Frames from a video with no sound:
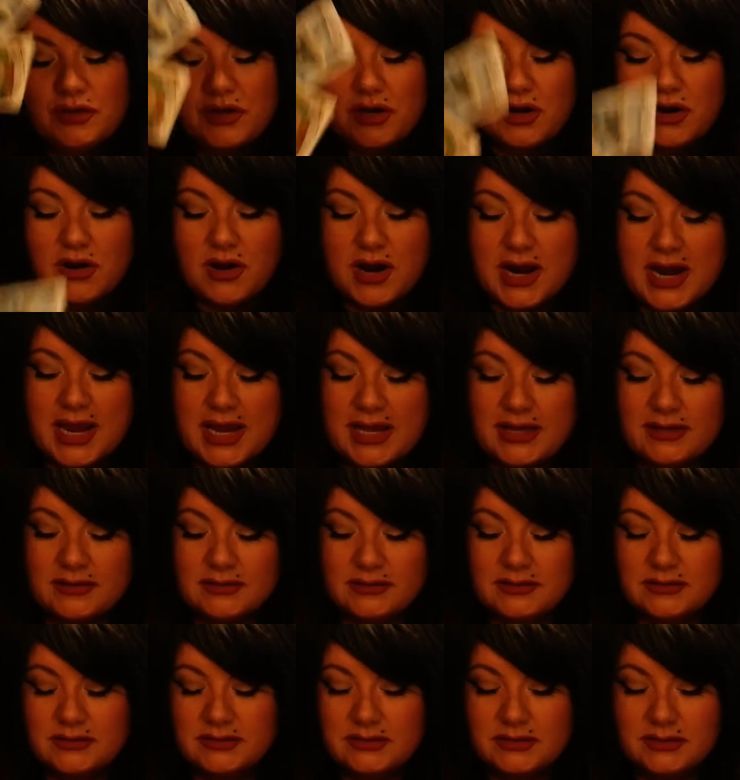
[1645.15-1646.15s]
All
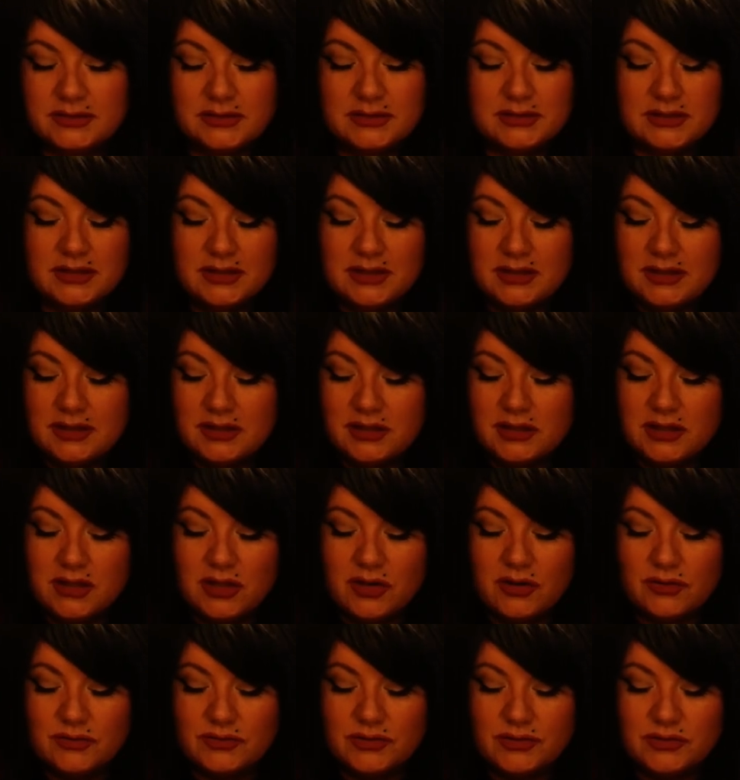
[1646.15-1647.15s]
right?
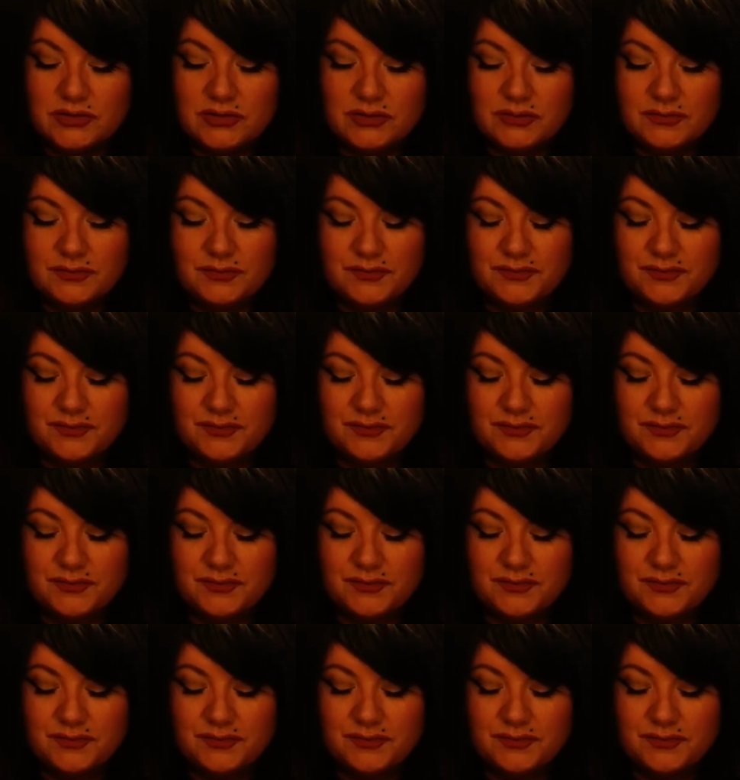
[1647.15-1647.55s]
Closed.